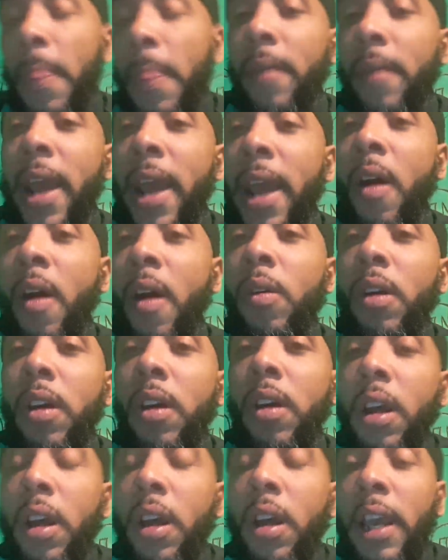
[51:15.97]
Now,
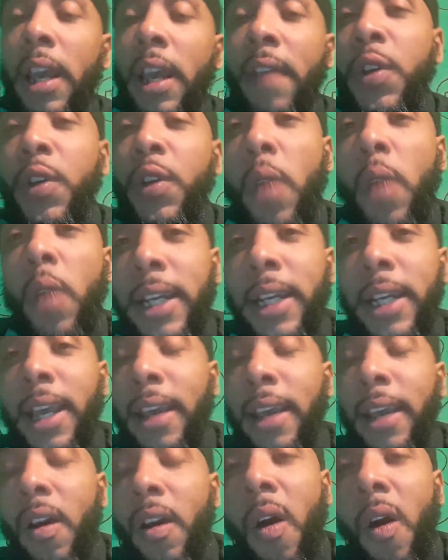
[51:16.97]
if you want to
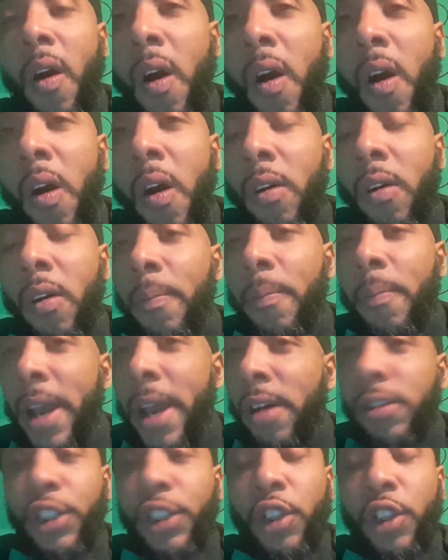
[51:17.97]
get all
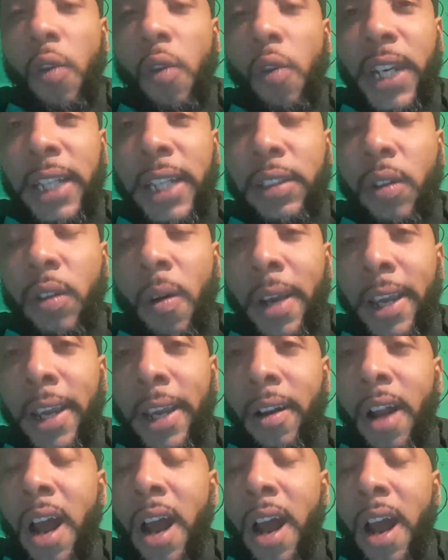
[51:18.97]
male chauvinists on
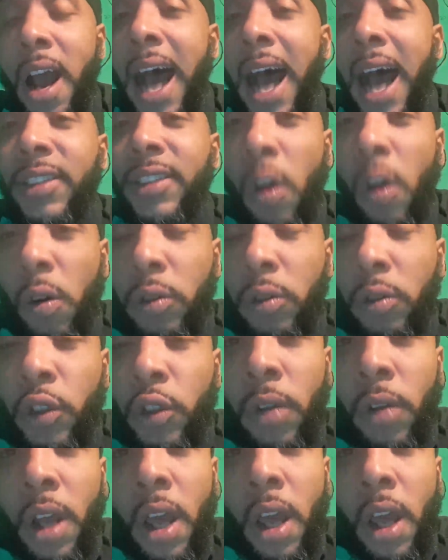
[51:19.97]
here, I told
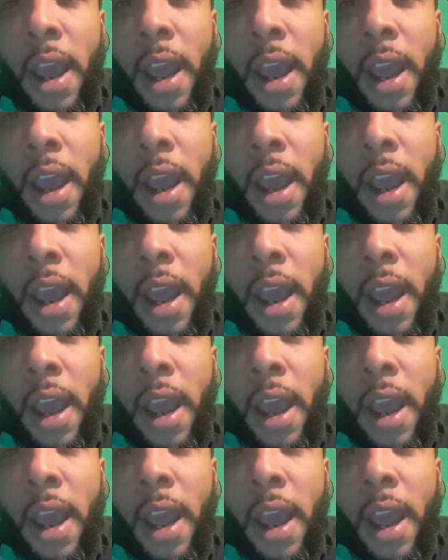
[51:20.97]
you,